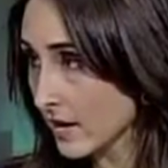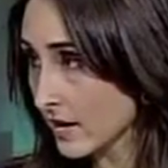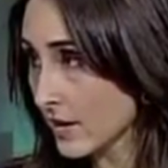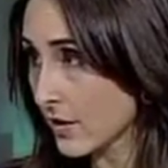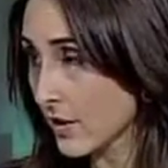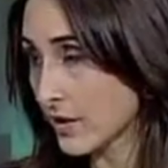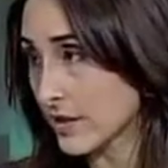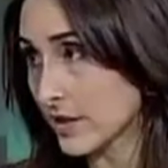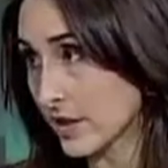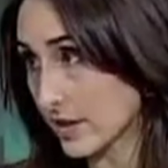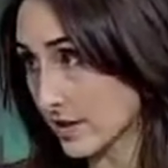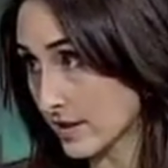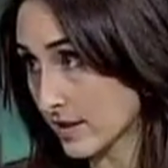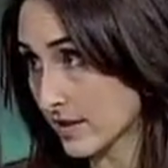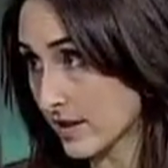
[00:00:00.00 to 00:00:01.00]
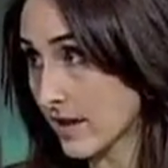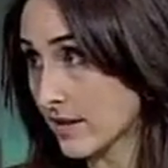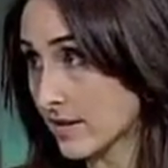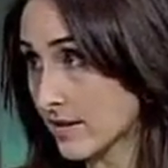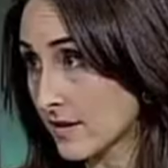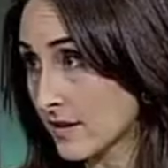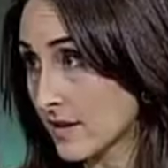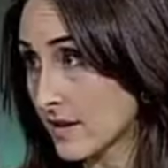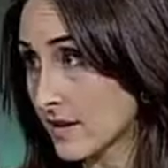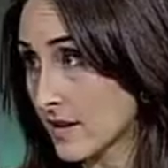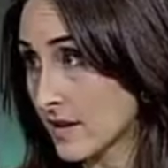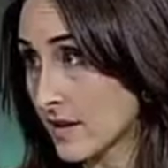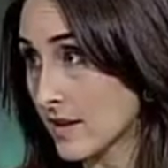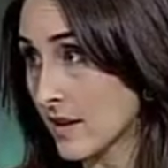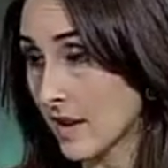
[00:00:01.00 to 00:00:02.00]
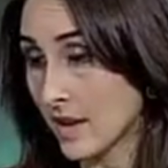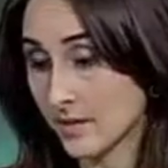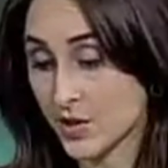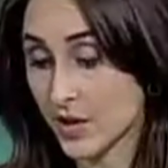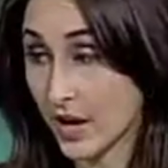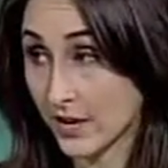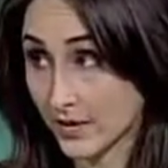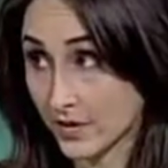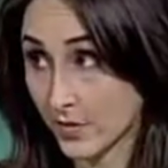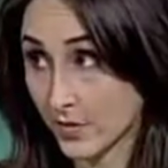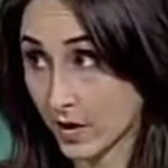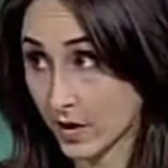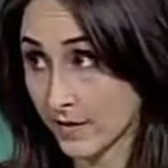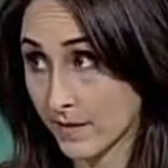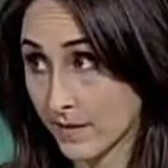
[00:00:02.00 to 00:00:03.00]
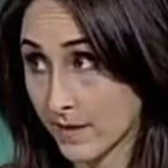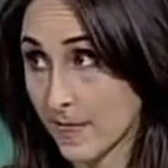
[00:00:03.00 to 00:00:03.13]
in order to extend the uh, child support?